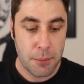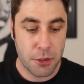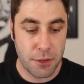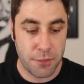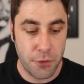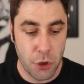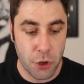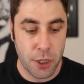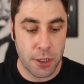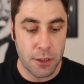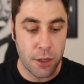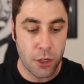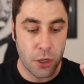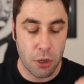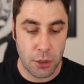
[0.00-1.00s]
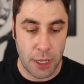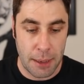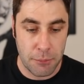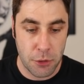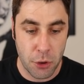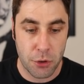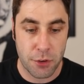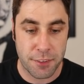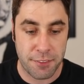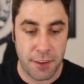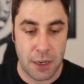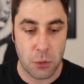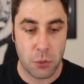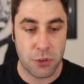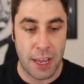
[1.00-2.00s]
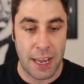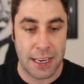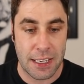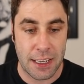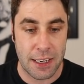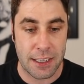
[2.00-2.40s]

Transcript: Because if you can um, use funnels and